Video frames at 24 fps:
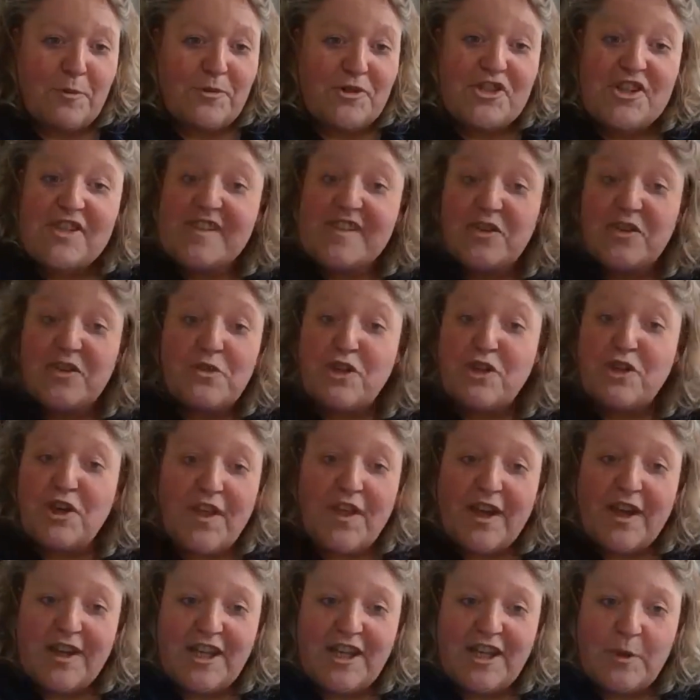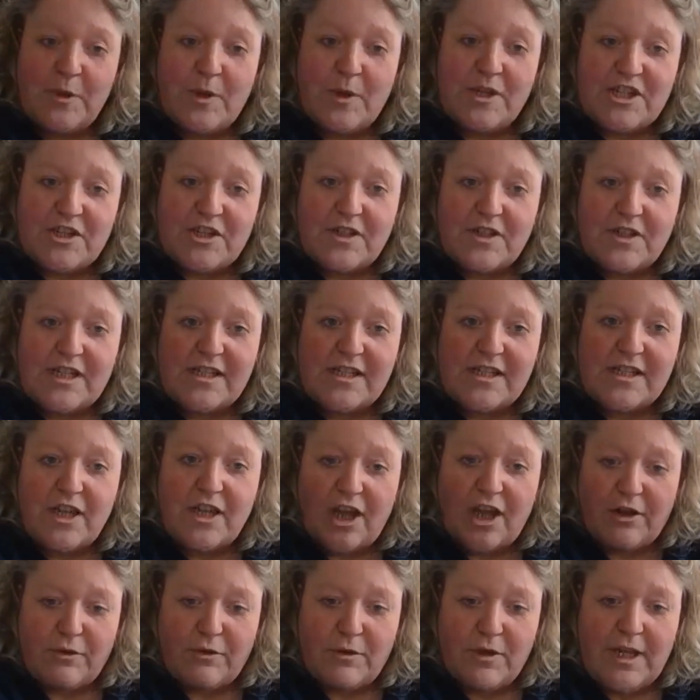And she said, oh, no, thank you. I don't need to
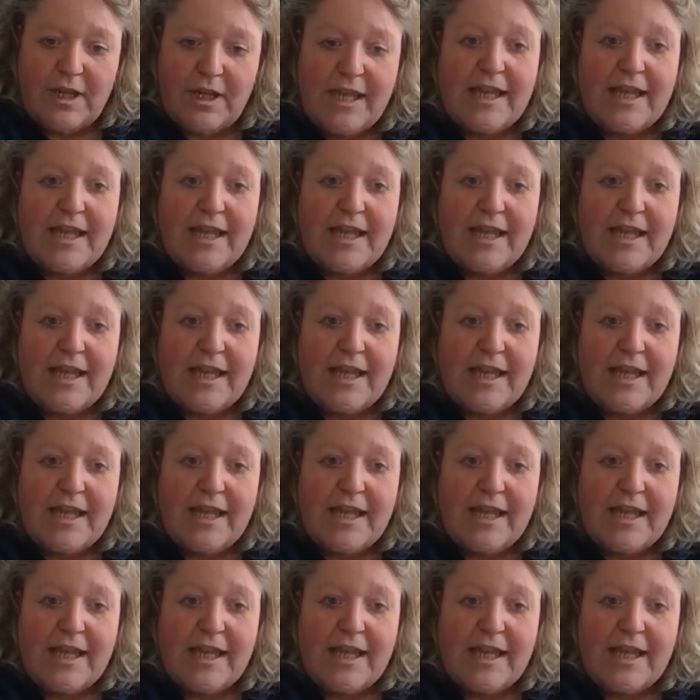go.